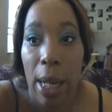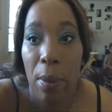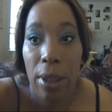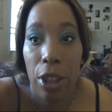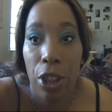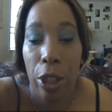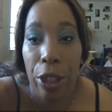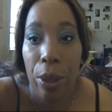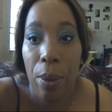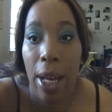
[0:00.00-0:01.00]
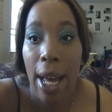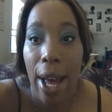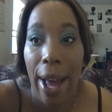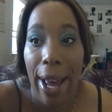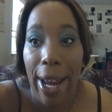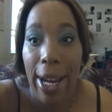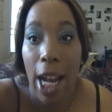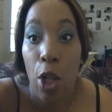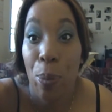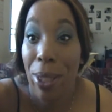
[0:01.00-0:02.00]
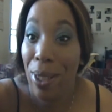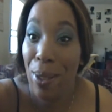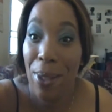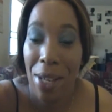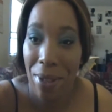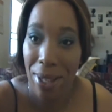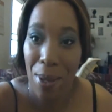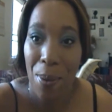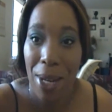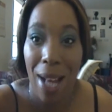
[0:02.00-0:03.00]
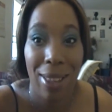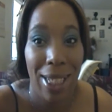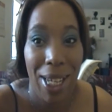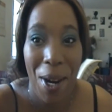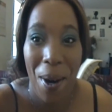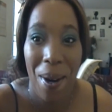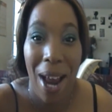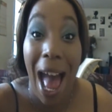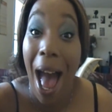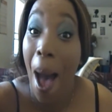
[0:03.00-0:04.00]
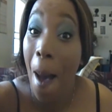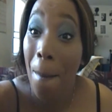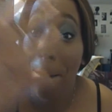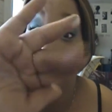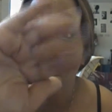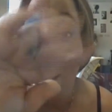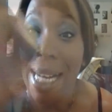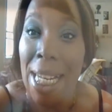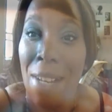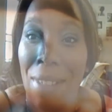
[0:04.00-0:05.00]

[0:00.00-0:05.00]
is what I wanted to show you. And I'll speak to you, Divas, soon. Y'all take care. Bye,